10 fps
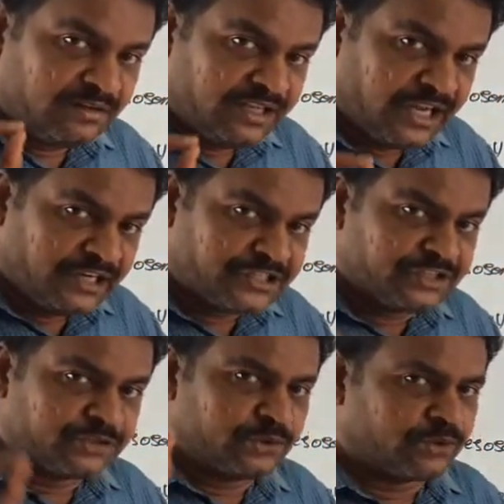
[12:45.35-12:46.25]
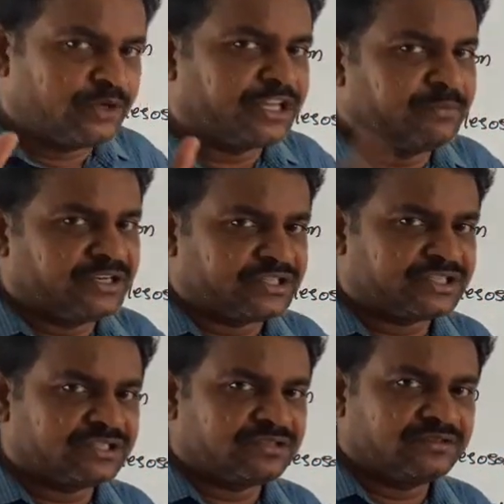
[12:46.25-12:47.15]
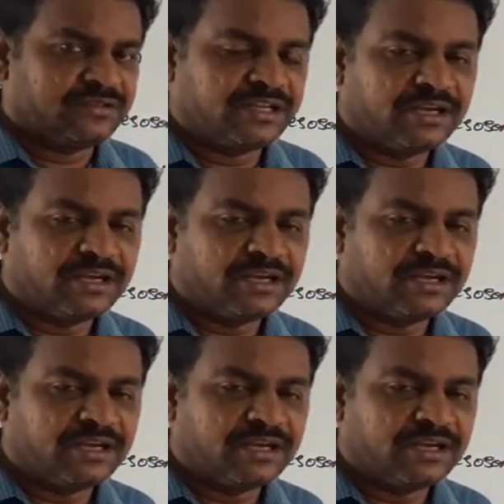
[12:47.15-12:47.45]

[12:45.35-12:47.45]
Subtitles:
18 to 20 minutes.